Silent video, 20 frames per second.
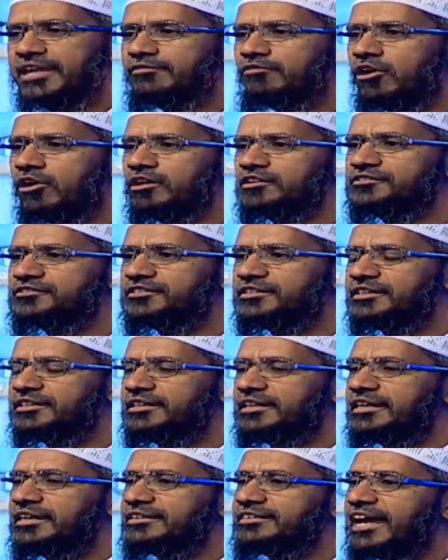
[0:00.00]
he was
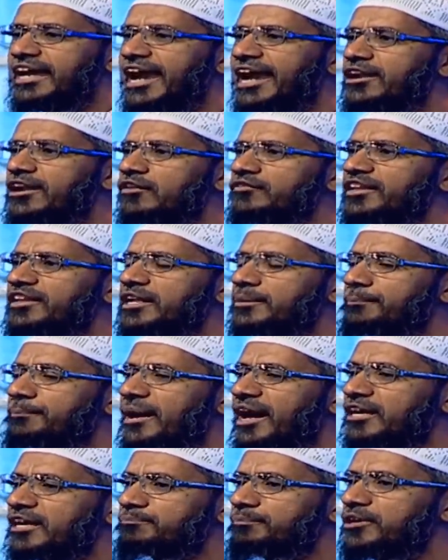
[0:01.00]
the head of the
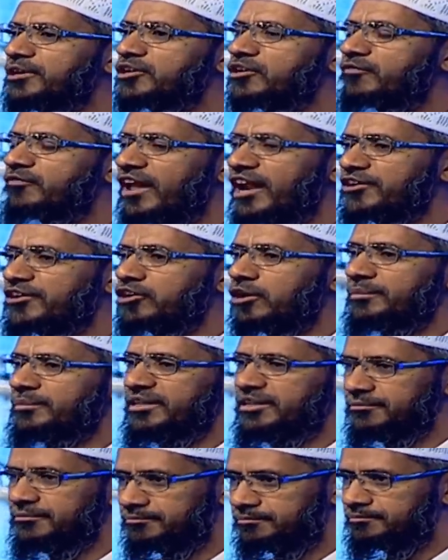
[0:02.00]
Department of
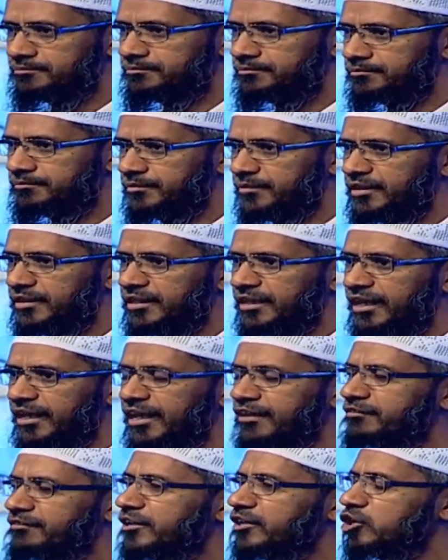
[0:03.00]
Anatomy
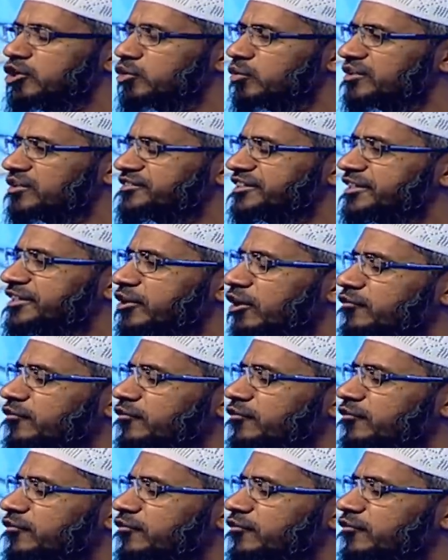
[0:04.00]
in the University